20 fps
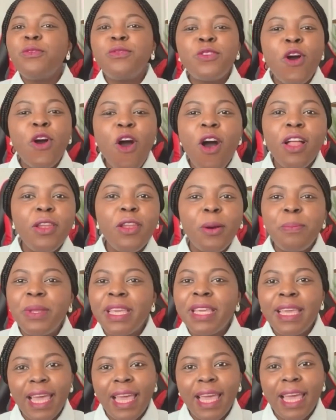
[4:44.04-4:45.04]
all
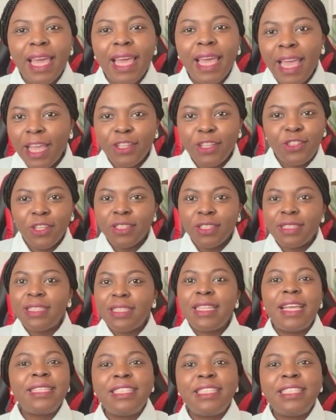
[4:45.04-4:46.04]
obligations
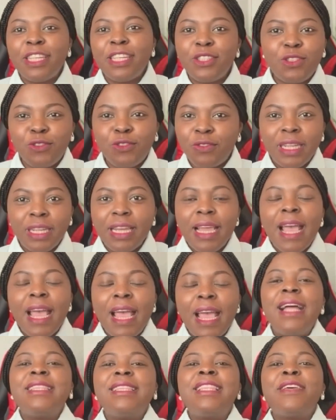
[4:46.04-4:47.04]
necessary,
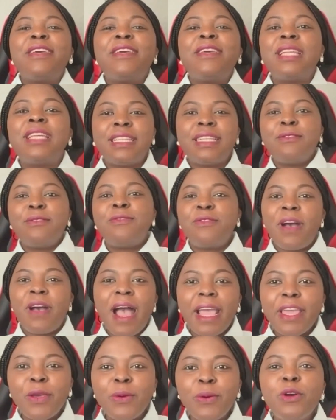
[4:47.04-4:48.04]
and they certify
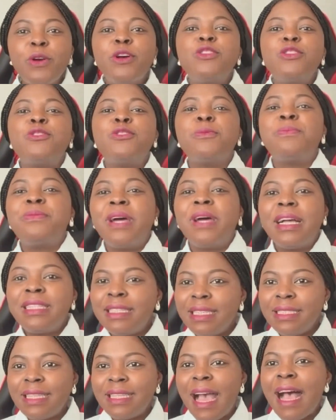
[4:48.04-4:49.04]
you to
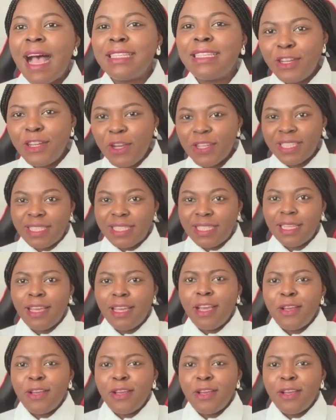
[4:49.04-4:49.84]
practice as a nurse.